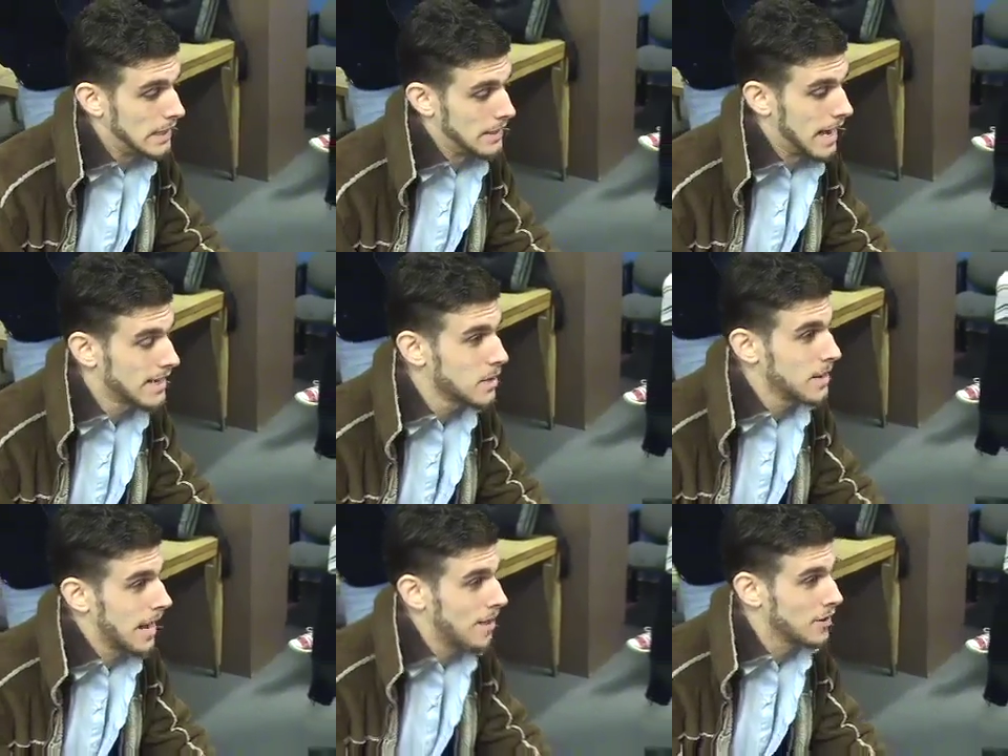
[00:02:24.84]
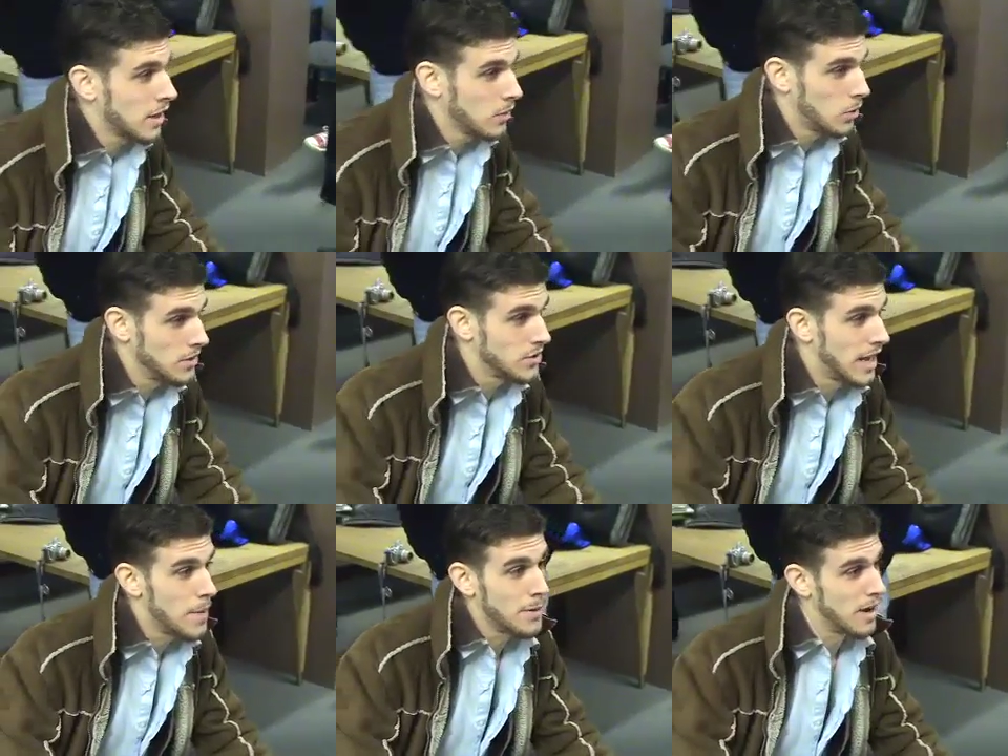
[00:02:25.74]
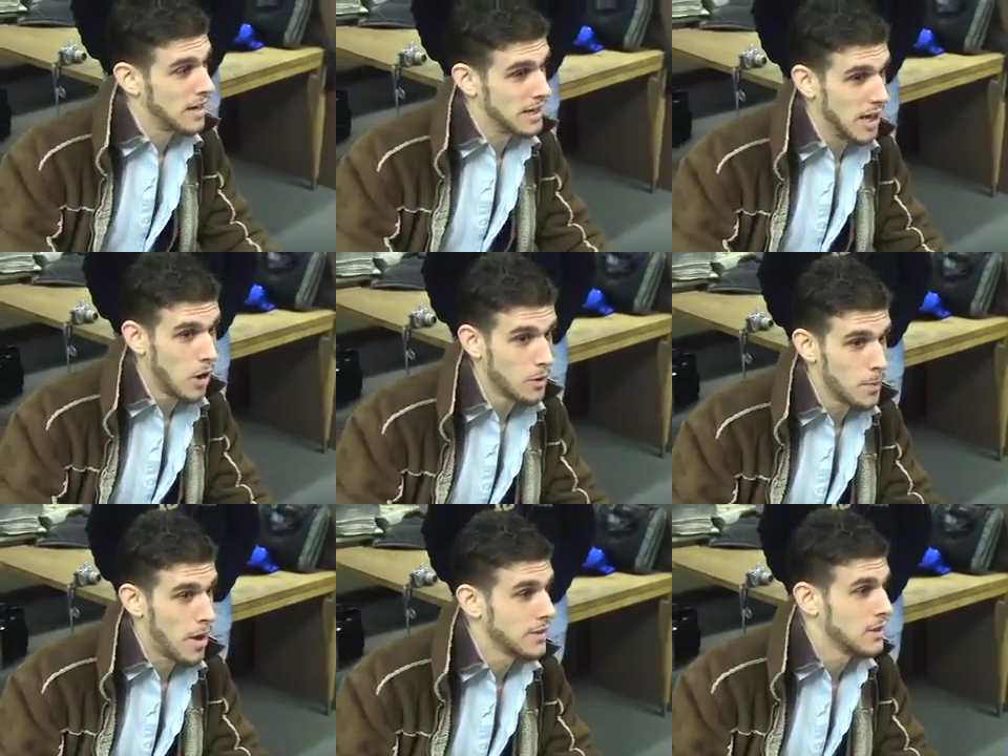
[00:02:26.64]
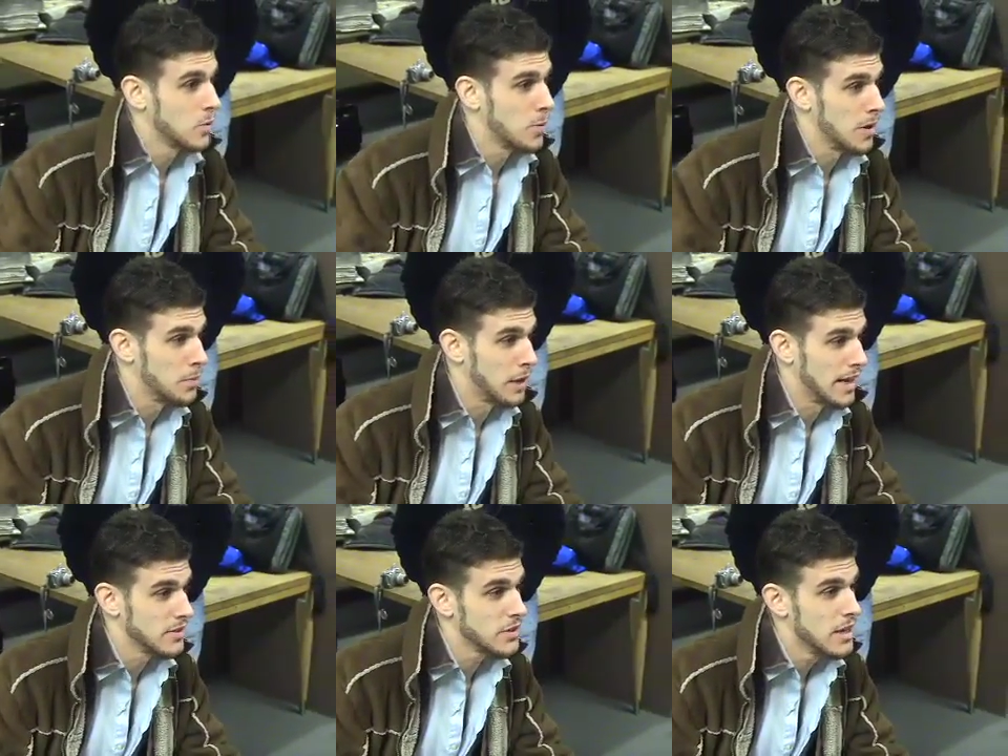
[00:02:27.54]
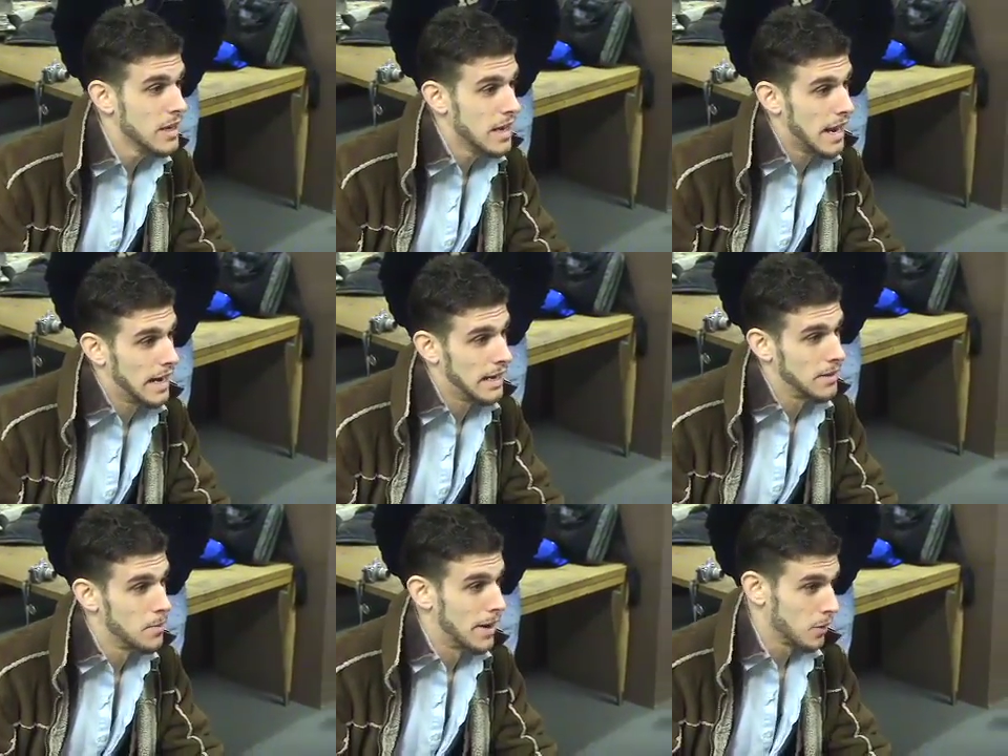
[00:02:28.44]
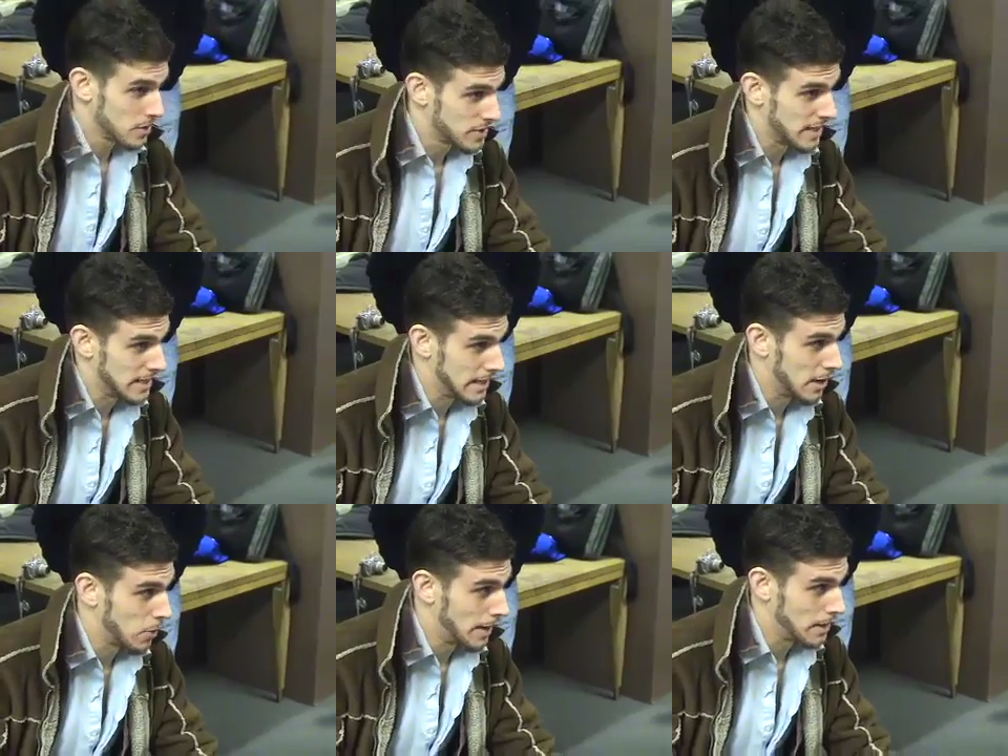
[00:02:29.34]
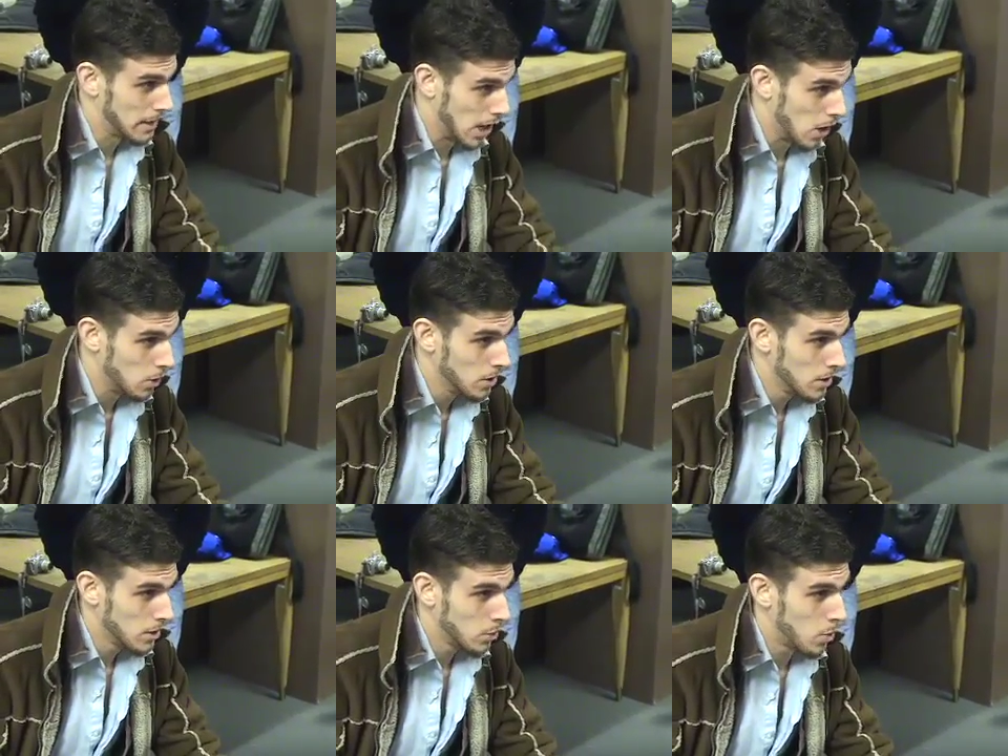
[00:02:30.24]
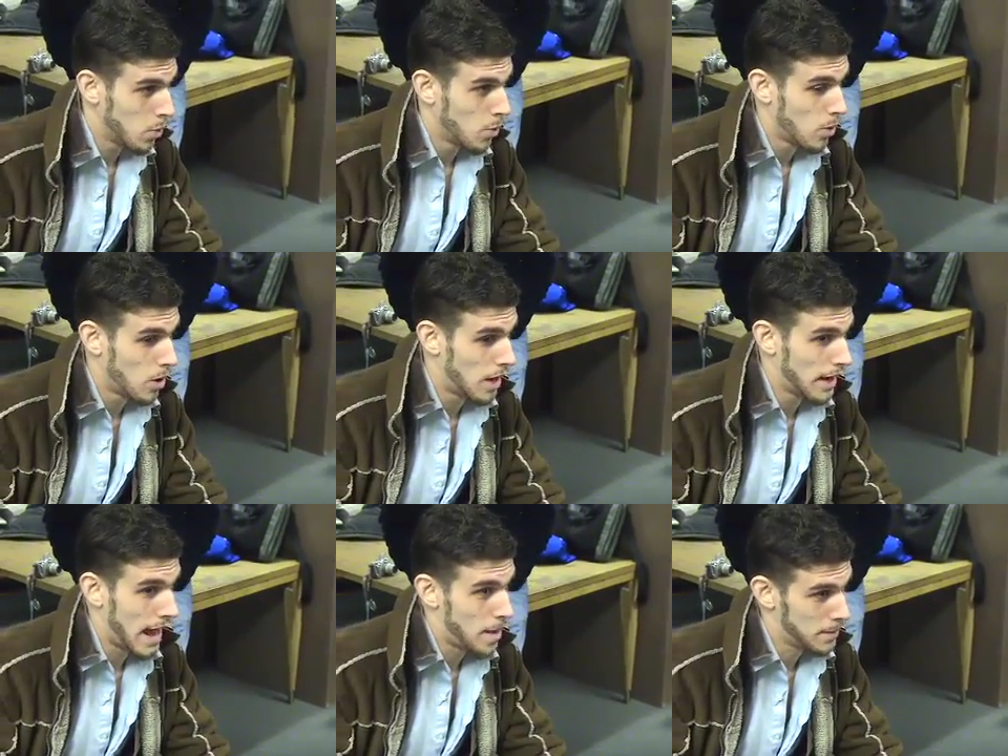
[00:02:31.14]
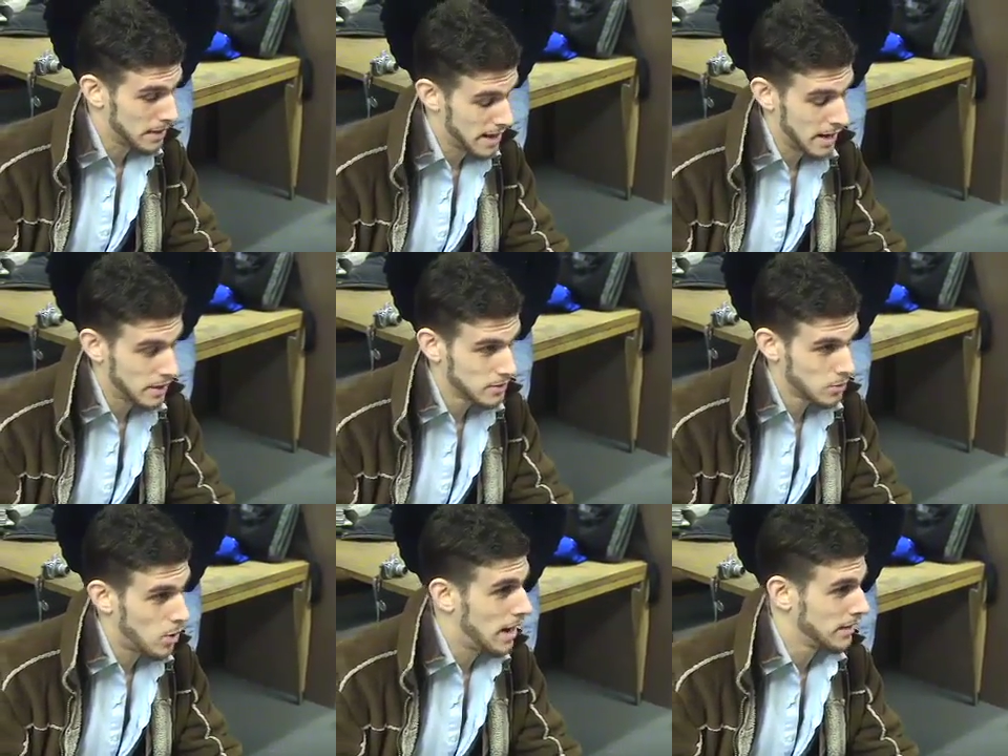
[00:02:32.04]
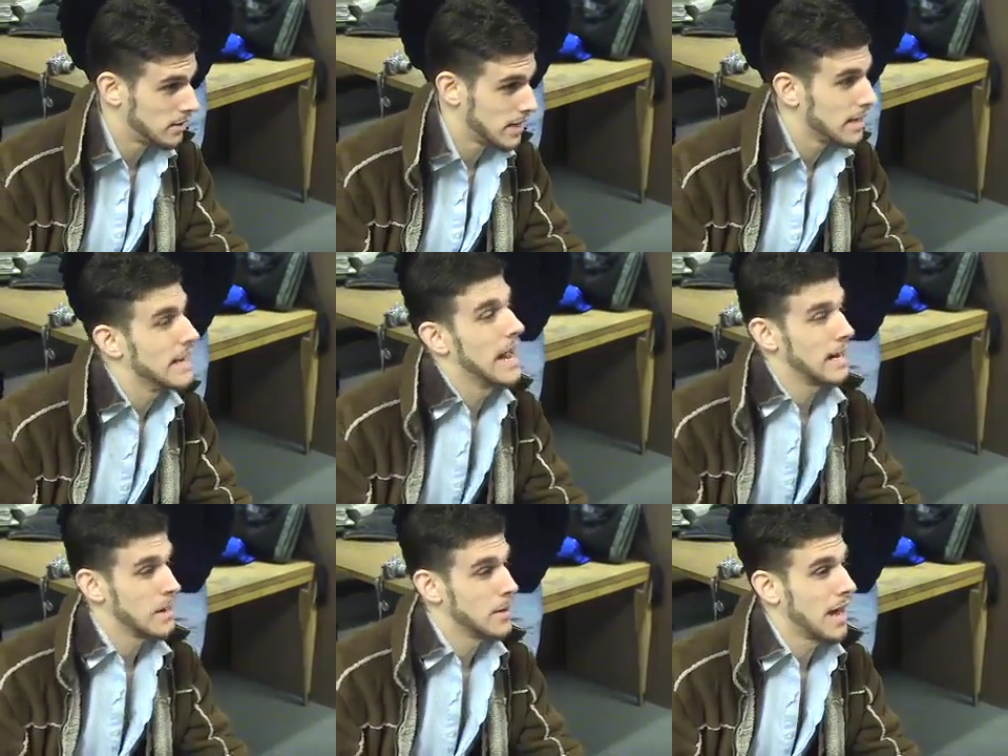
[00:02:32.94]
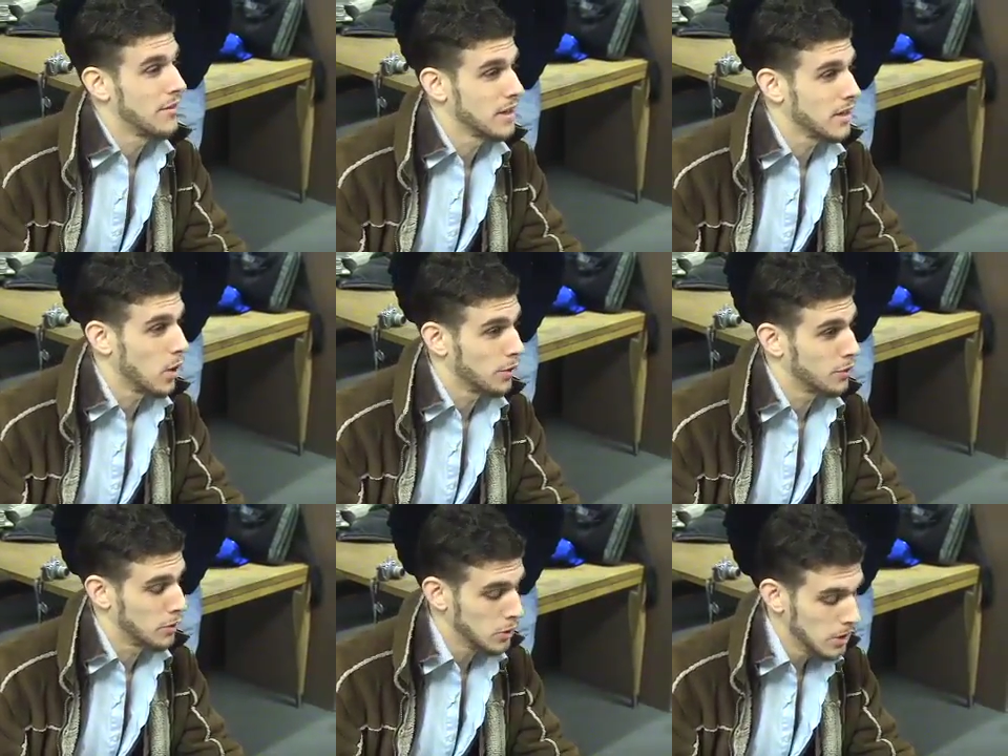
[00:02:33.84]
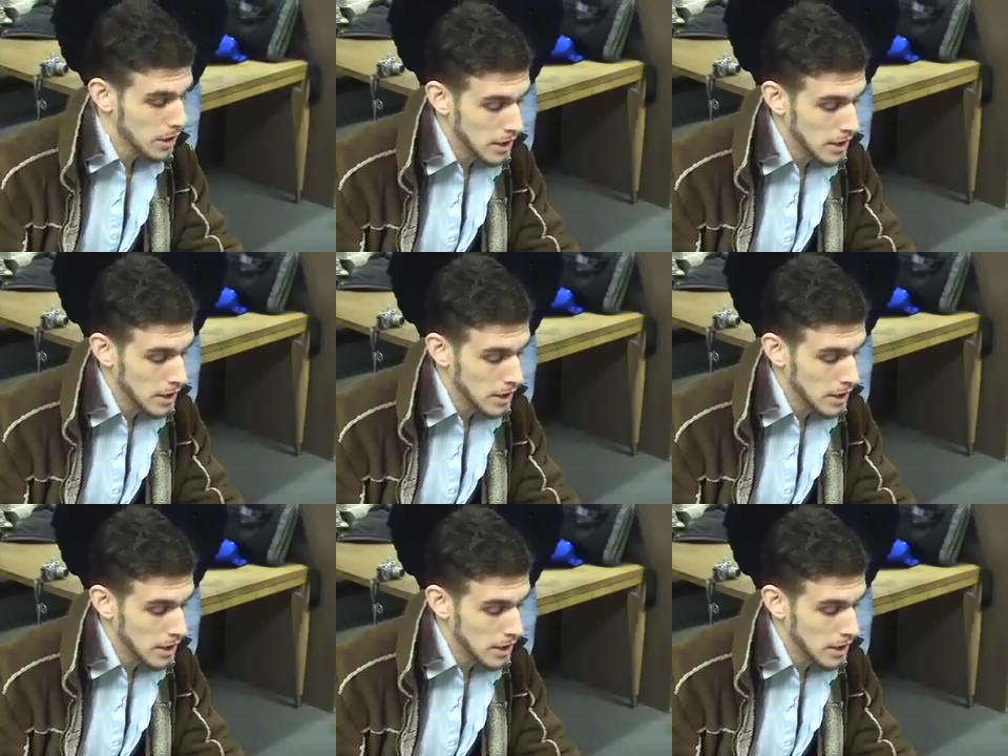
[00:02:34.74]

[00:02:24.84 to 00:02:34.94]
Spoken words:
The Academic Advocate was set up and ready to go, the policies were put in place, and the money was sitting there waiting to go. What happened there? Why didn't the Academic Advocate go through?